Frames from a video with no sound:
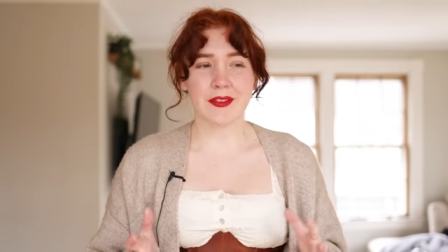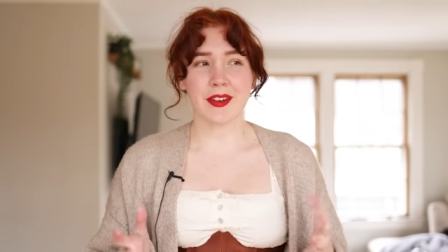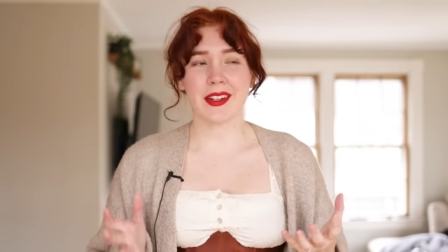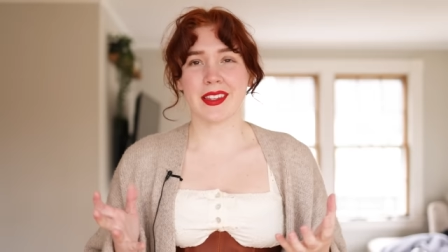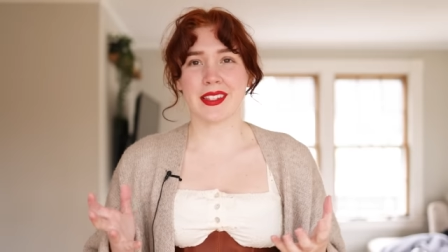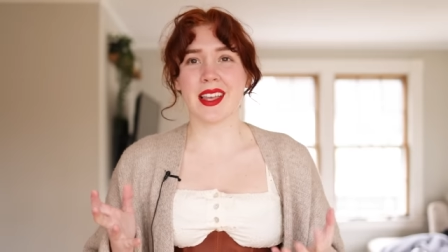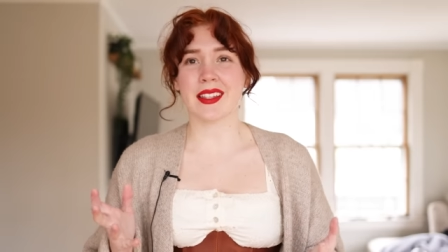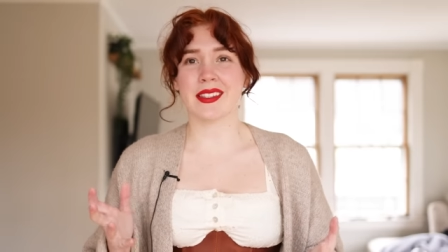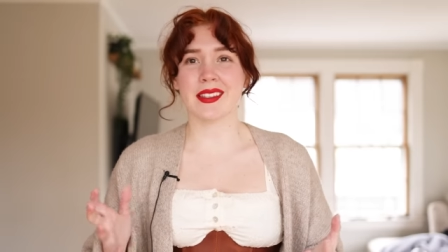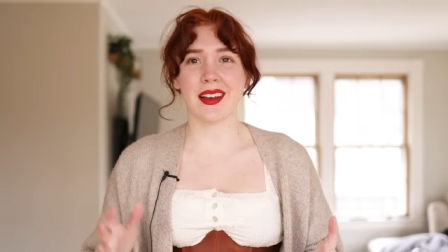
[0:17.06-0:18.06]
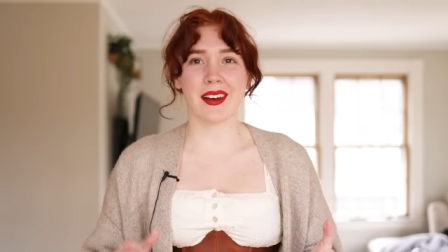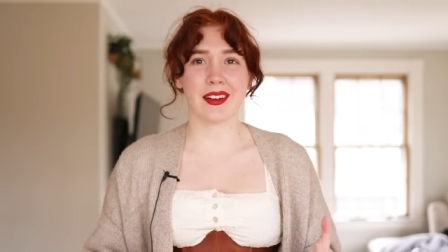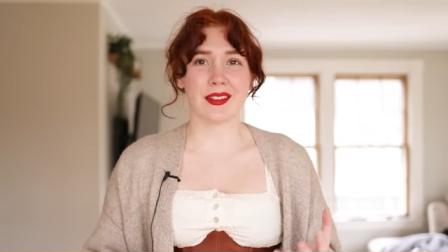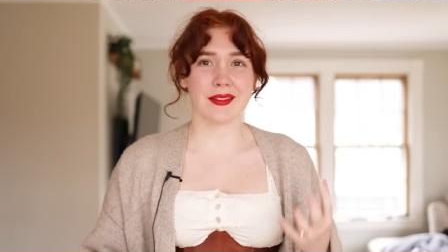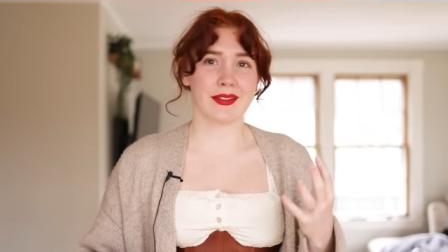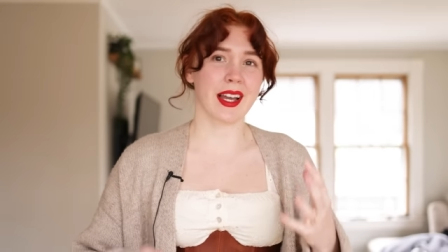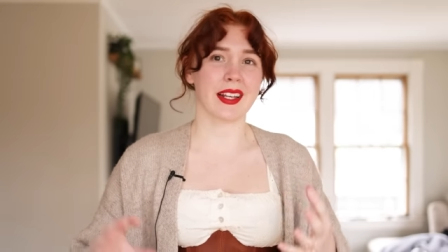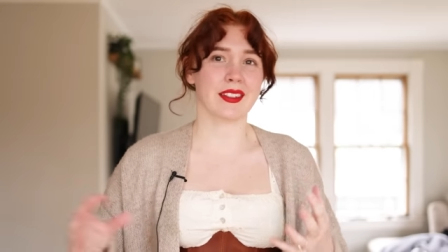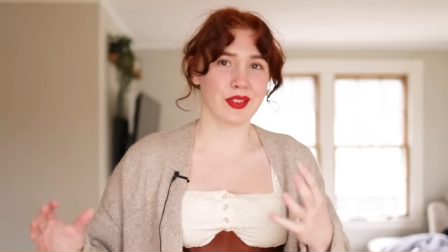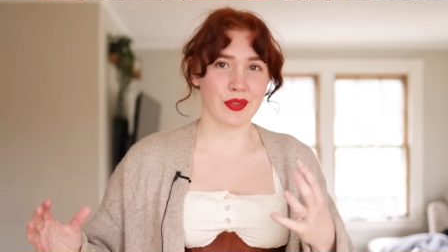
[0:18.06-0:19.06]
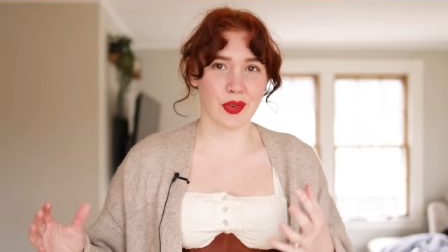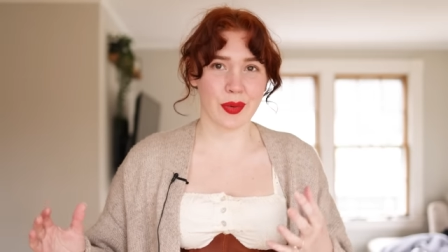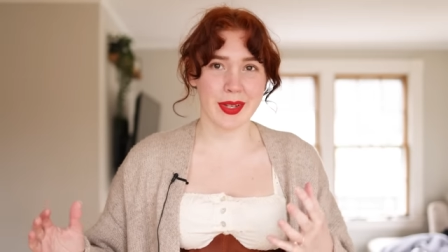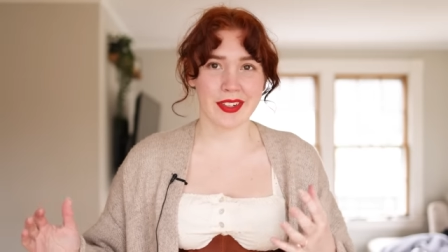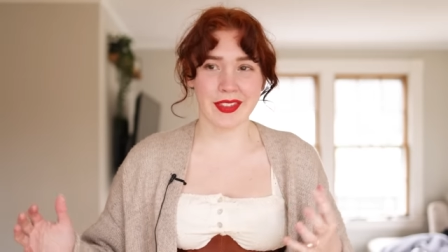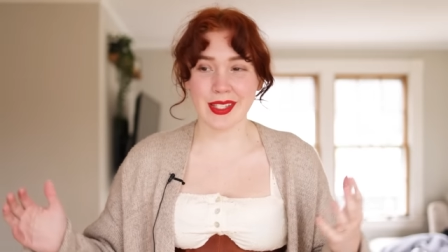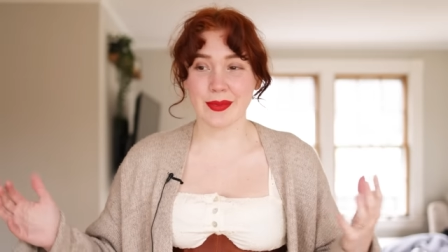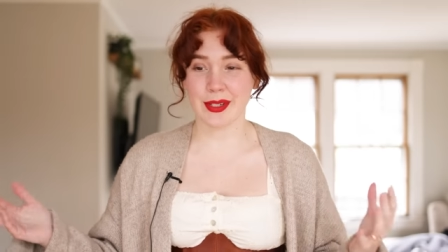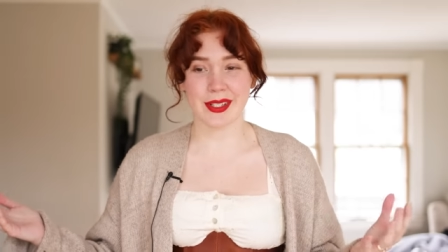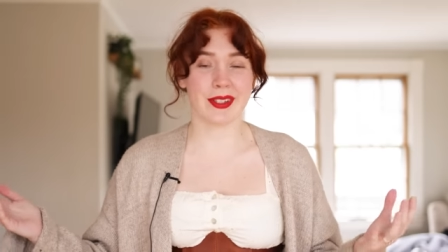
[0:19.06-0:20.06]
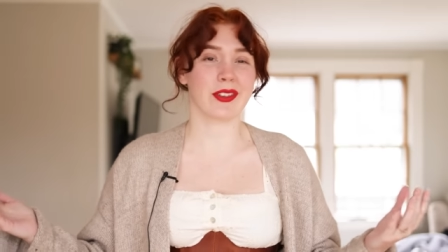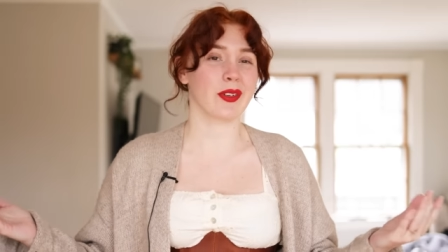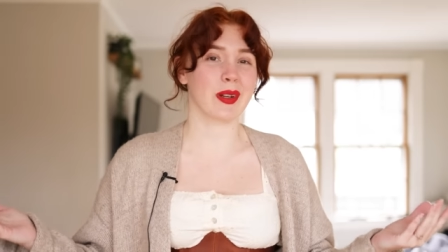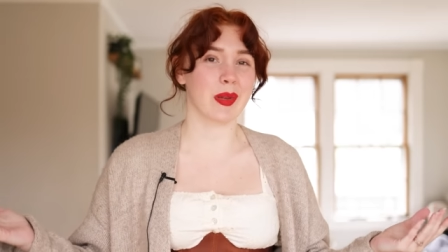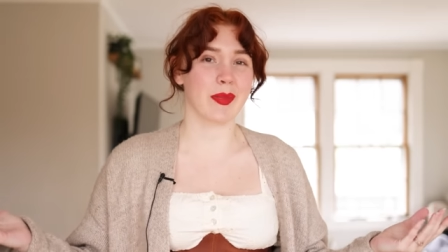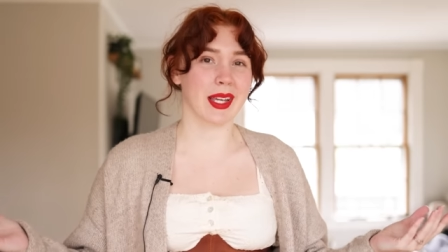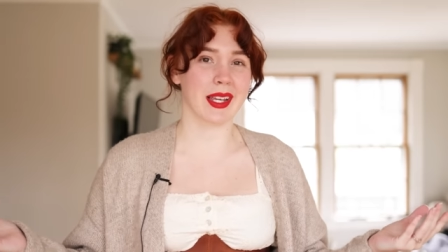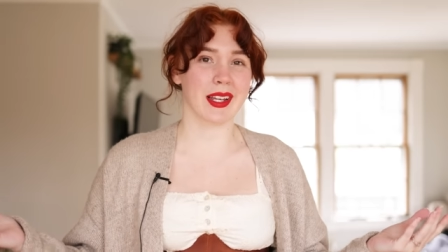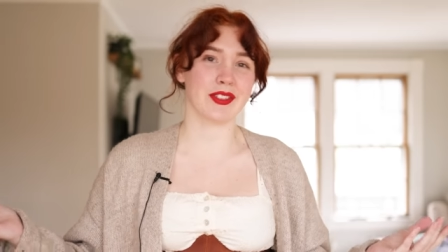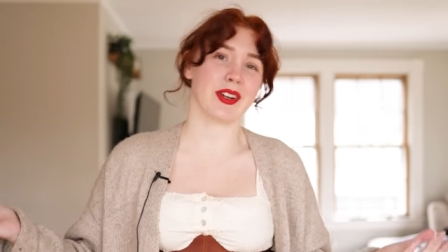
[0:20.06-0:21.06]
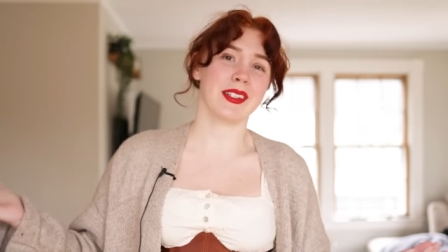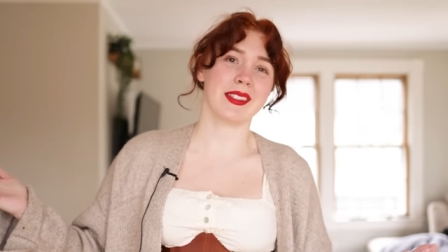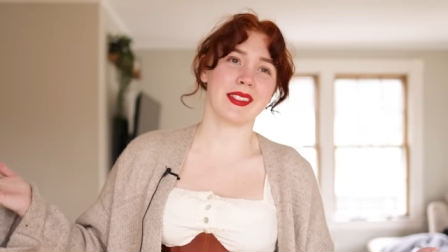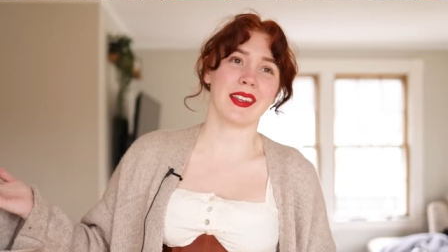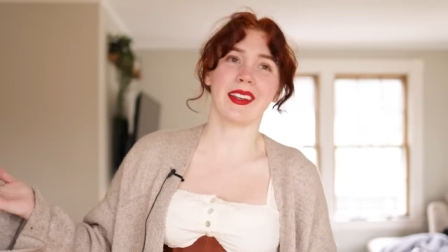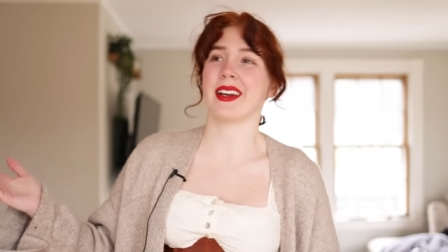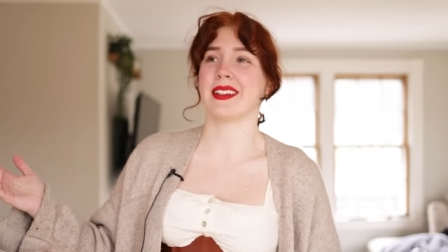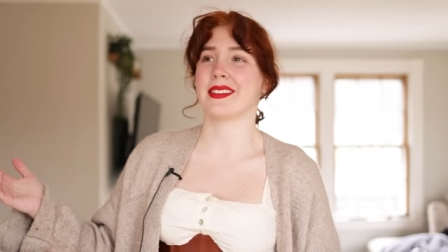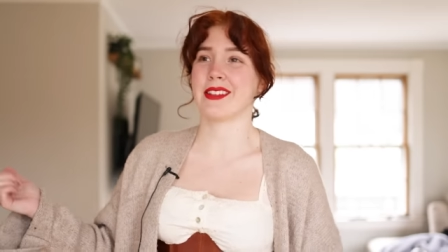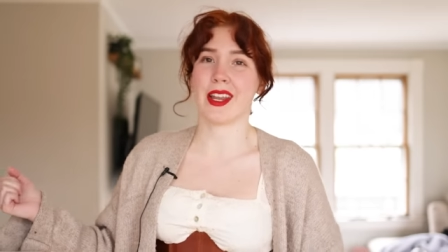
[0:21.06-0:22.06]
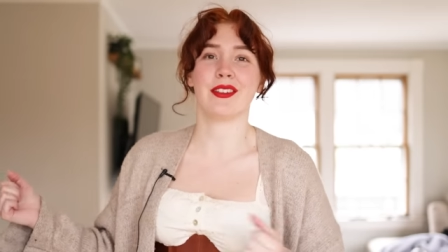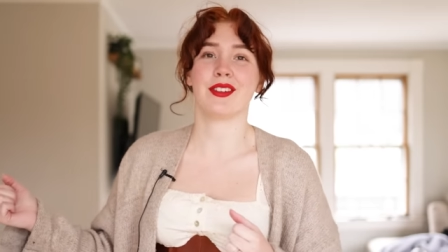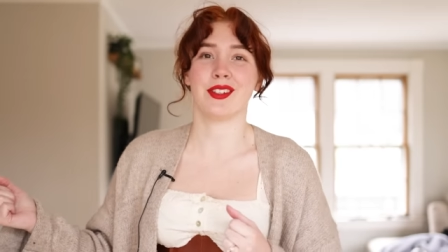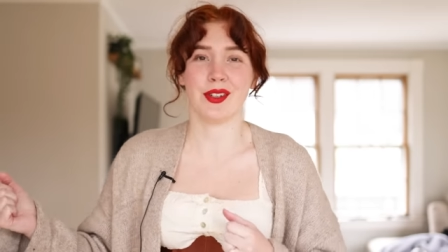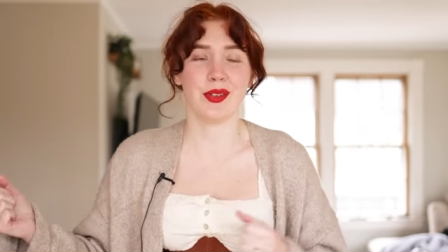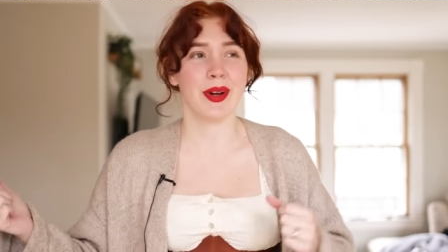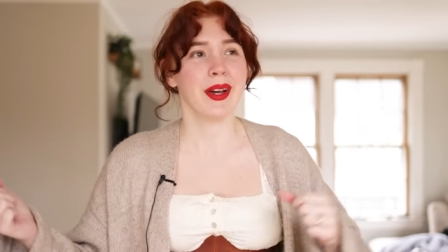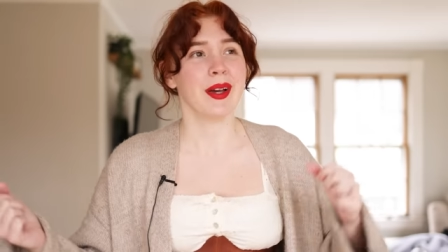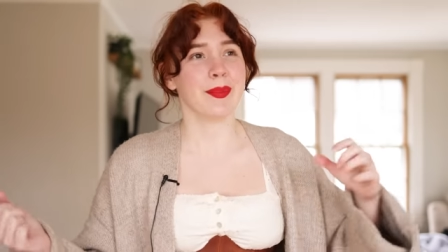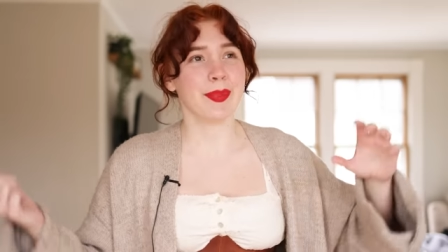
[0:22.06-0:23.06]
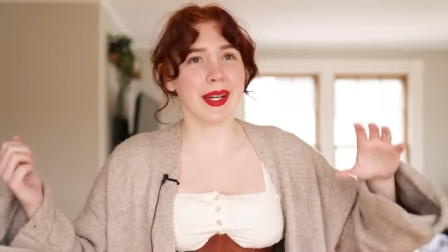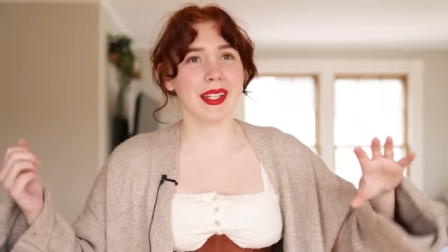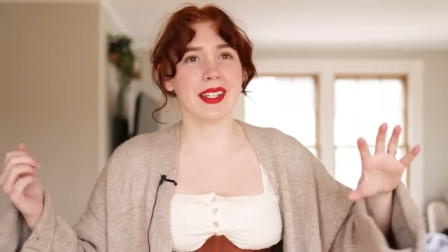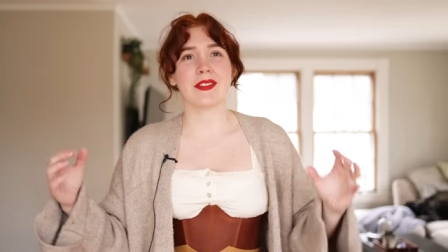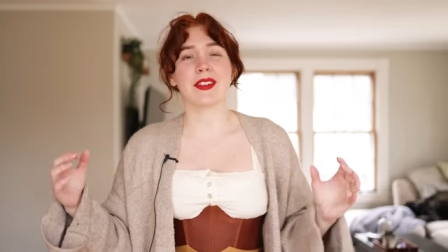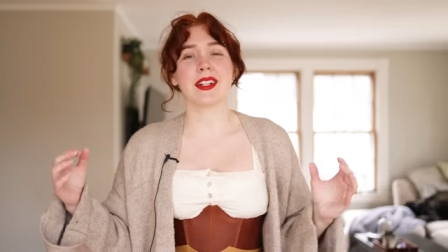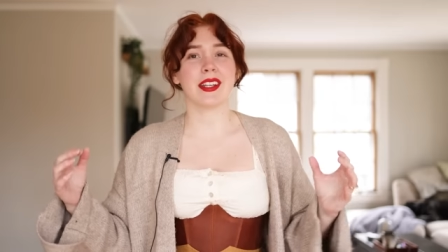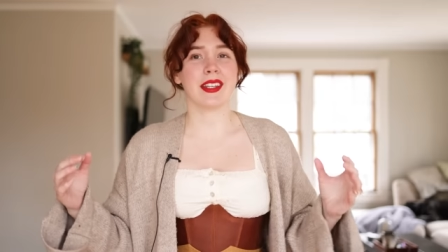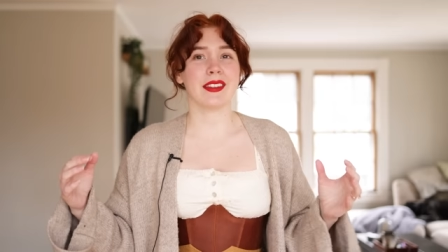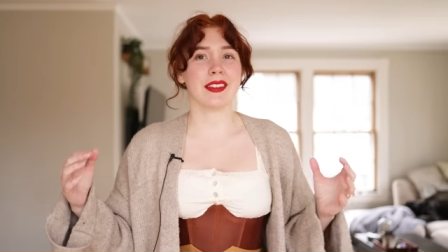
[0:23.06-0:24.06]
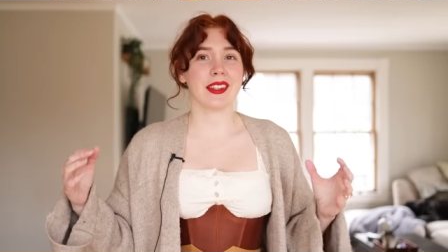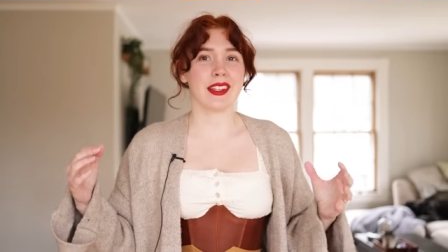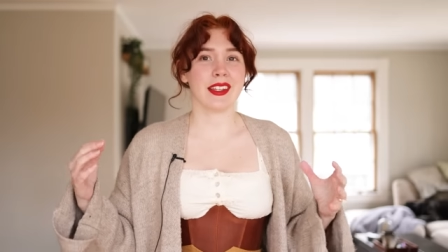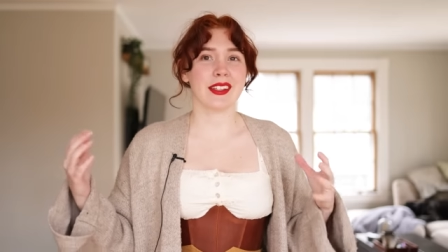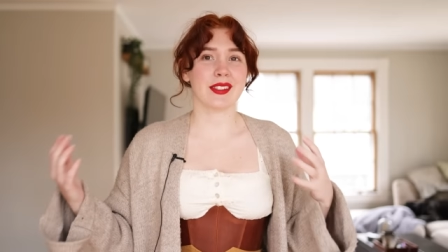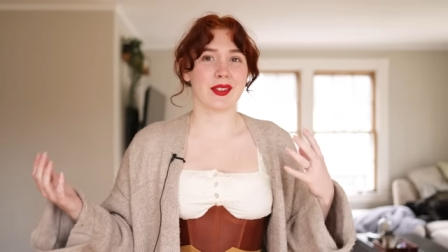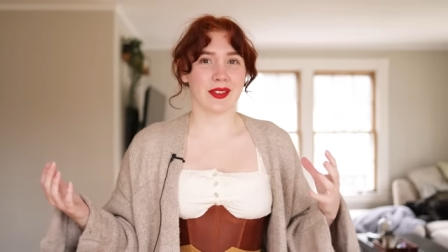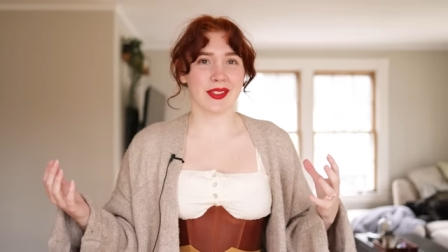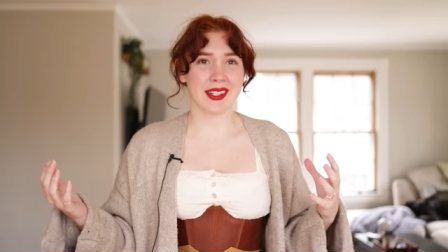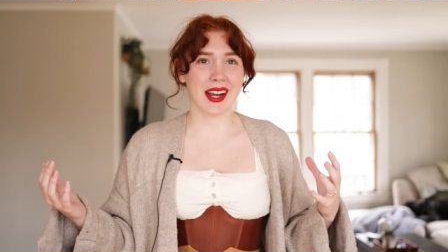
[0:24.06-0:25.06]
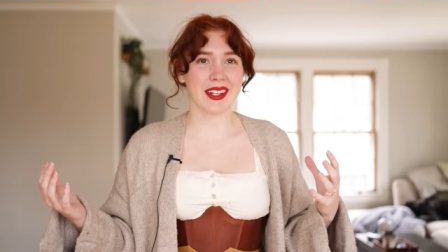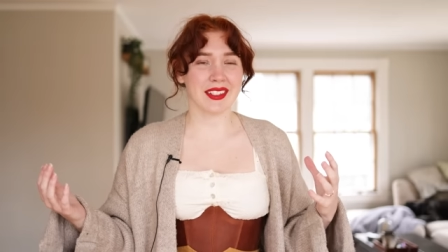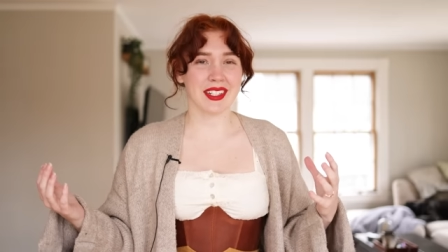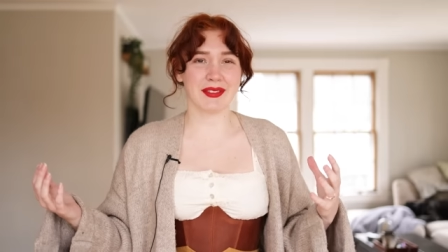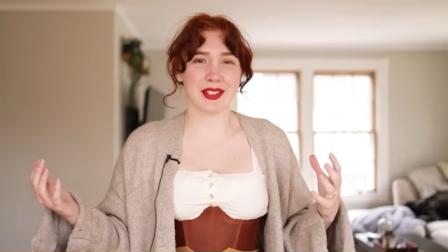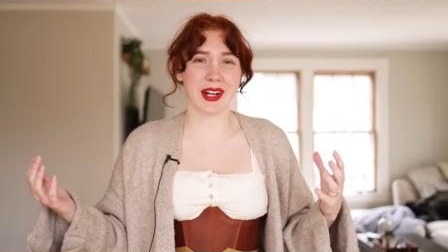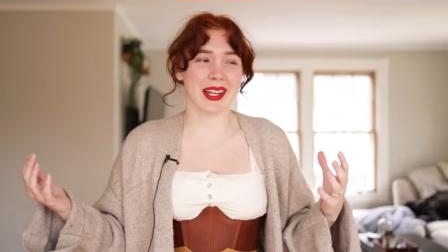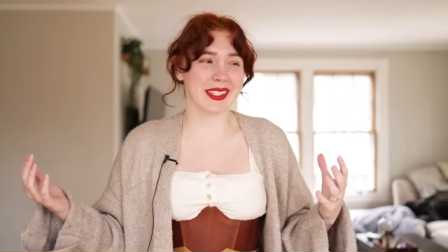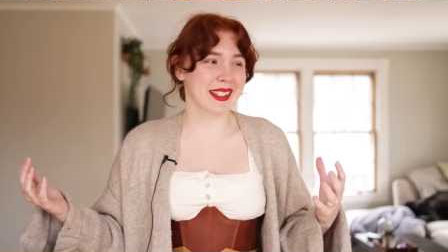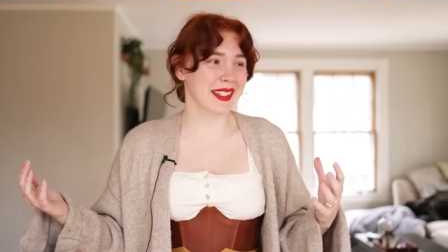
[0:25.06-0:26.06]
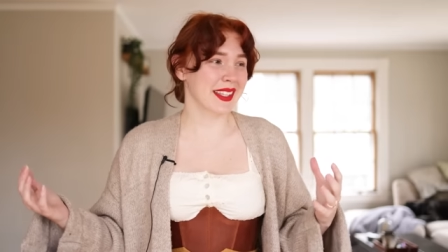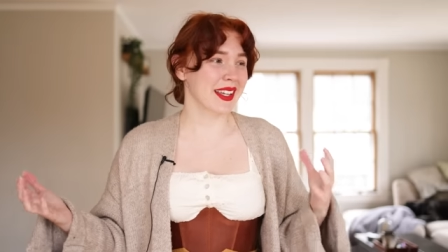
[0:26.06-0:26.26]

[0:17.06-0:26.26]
different in the sense of kind of the format of this, we're still going to be making a dress like I tend to do, but different in the sort of style of dress.